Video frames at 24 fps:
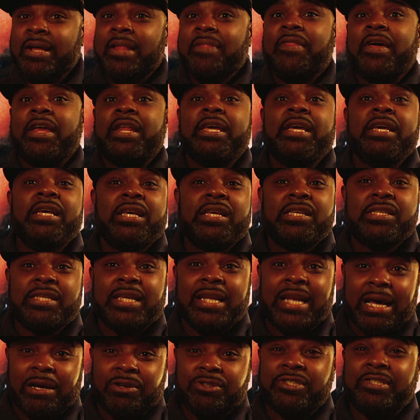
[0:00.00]
that he is
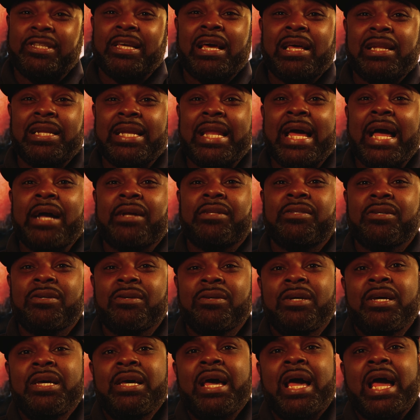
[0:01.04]
an outstanding actor
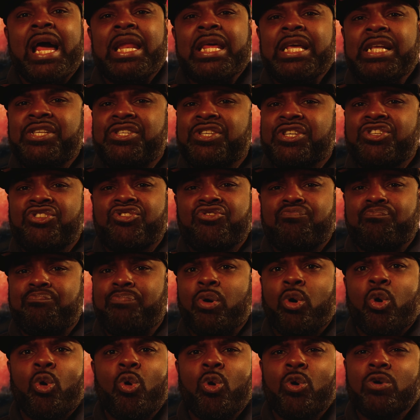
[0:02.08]
and he just
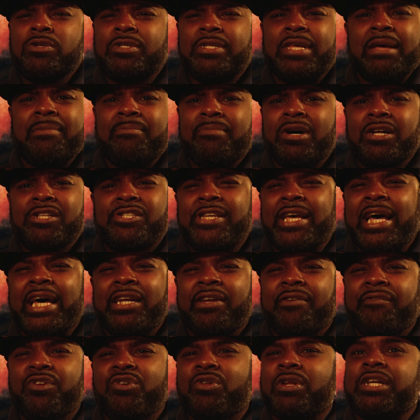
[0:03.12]
pulls that much out
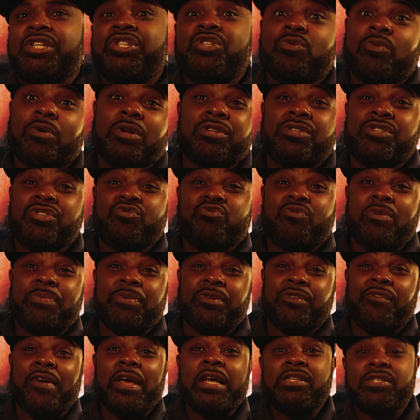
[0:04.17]
of you that you want to just rip
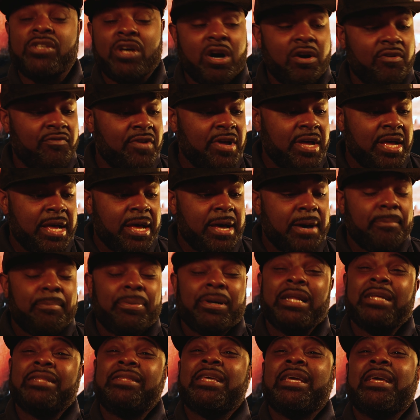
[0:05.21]
his face off.
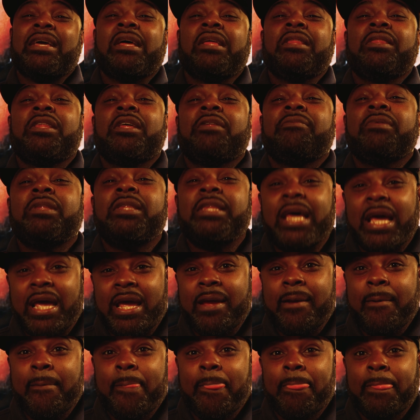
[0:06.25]
But at the end of the
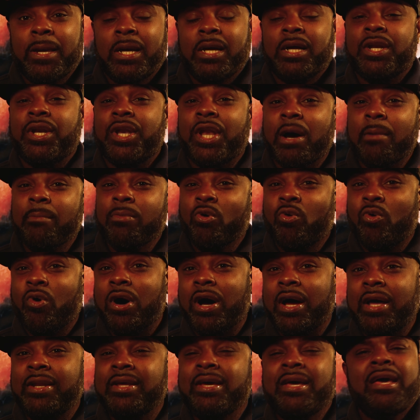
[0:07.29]
day, number
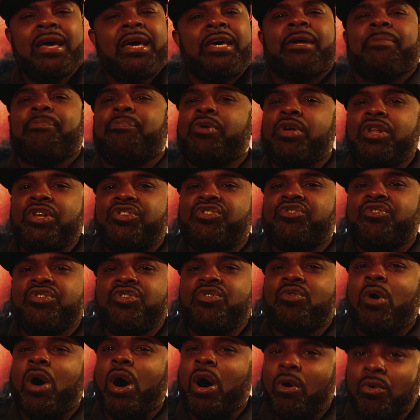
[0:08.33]
1, and I'm pretty sure
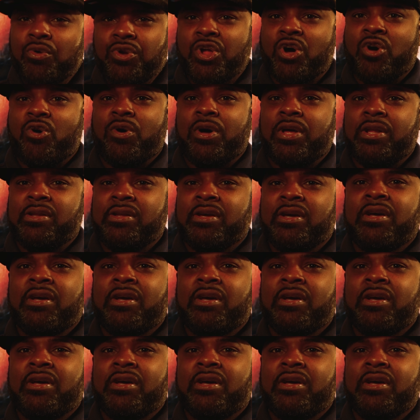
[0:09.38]
you all know it,